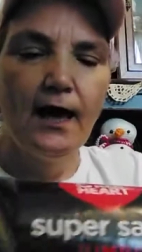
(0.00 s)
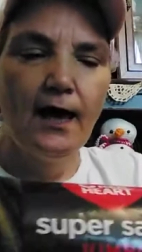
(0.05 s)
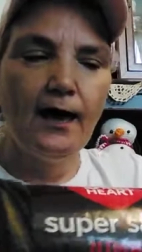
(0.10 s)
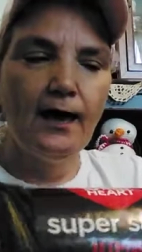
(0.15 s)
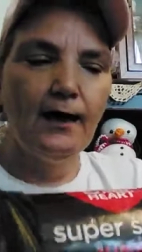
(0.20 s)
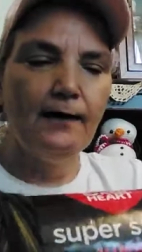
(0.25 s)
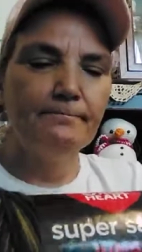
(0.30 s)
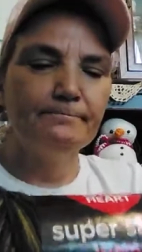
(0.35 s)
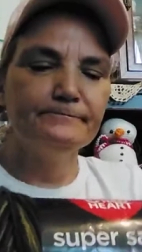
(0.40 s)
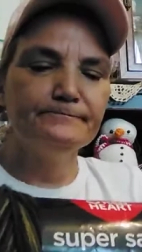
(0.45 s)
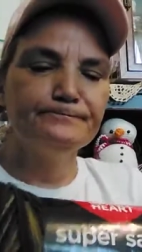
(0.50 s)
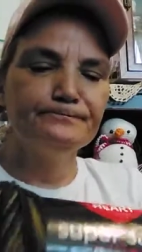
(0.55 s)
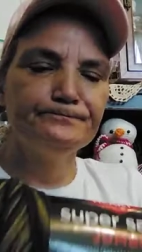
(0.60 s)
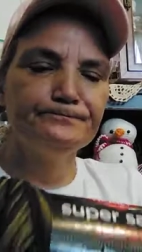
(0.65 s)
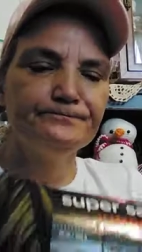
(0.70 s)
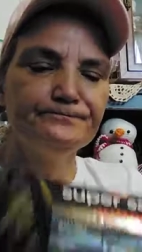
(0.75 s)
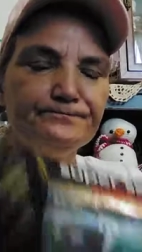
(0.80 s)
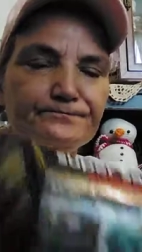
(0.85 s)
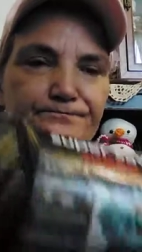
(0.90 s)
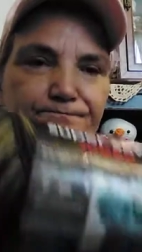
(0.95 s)
Um,
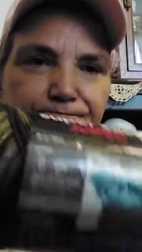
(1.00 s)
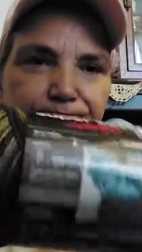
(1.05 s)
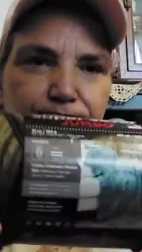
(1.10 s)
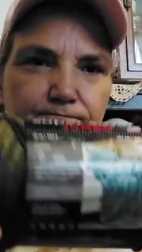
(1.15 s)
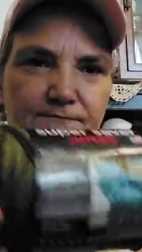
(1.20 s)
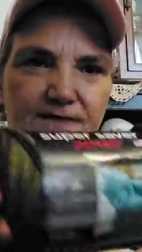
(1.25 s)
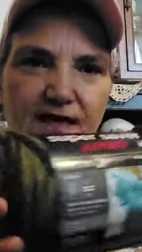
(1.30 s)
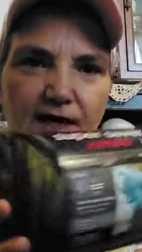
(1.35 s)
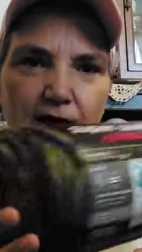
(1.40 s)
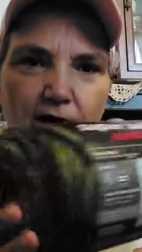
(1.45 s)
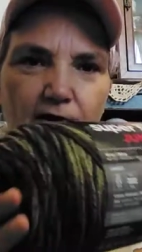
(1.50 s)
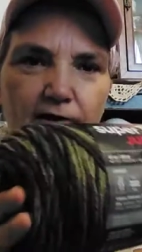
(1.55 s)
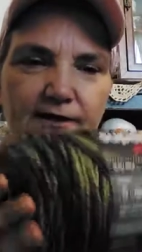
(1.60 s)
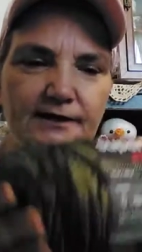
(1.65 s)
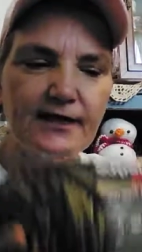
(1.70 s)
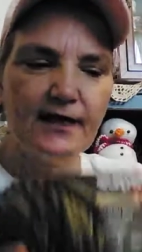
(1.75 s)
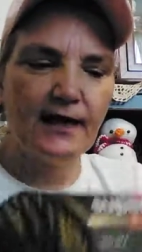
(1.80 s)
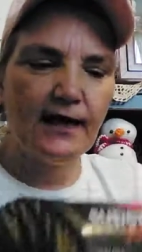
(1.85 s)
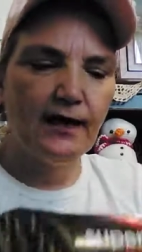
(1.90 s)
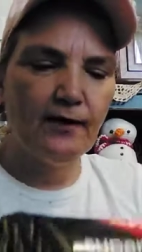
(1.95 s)
they call
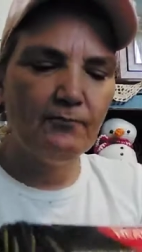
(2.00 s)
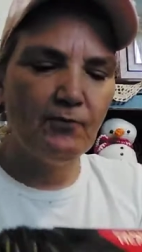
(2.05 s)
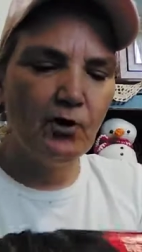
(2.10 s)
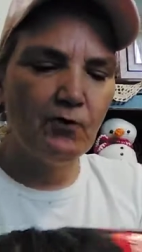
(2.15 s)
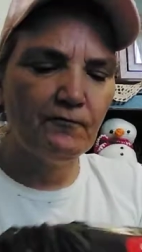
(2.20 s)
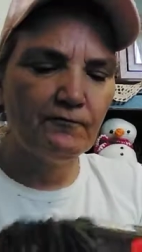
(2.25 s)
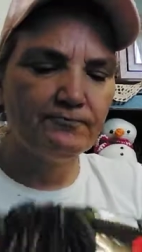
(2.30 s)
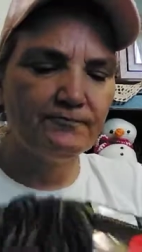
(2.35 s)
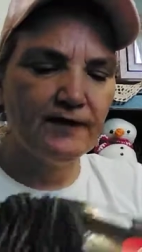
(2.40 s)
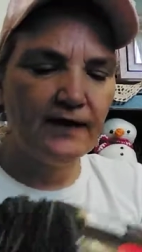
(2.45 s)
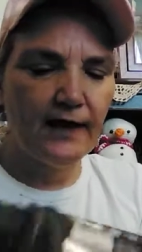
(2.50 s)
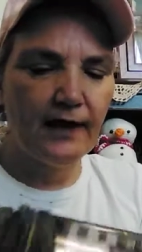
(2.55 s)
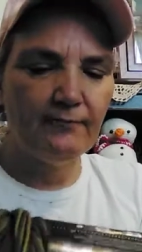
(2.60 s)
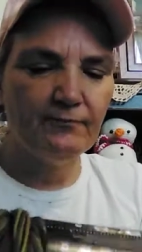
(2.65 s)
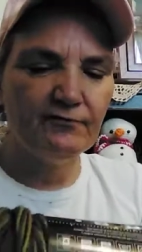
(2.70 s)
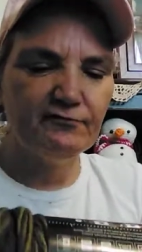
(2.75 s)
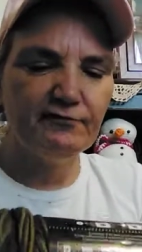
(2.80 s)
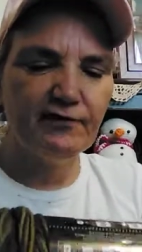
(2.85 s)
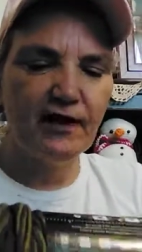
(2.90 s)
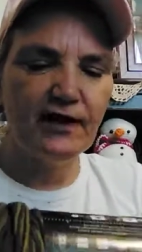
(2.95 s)
it camo,
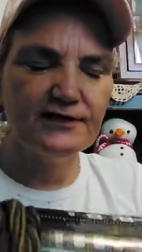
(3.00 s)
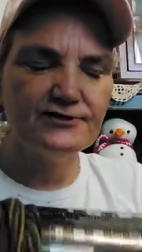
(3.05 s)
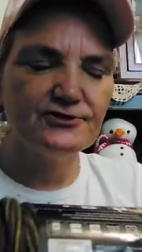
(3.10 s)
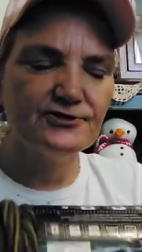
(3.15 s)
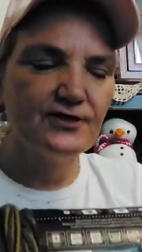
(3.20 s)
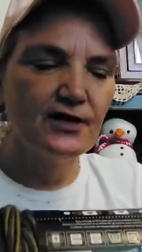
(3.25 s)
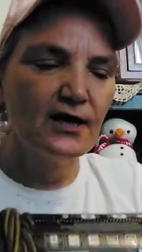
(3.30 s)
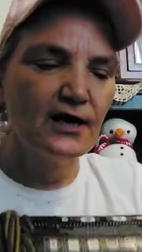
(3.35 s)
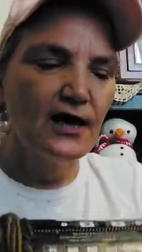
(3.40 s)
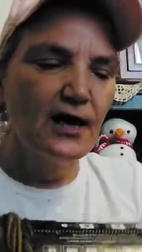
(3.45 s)
camouflage.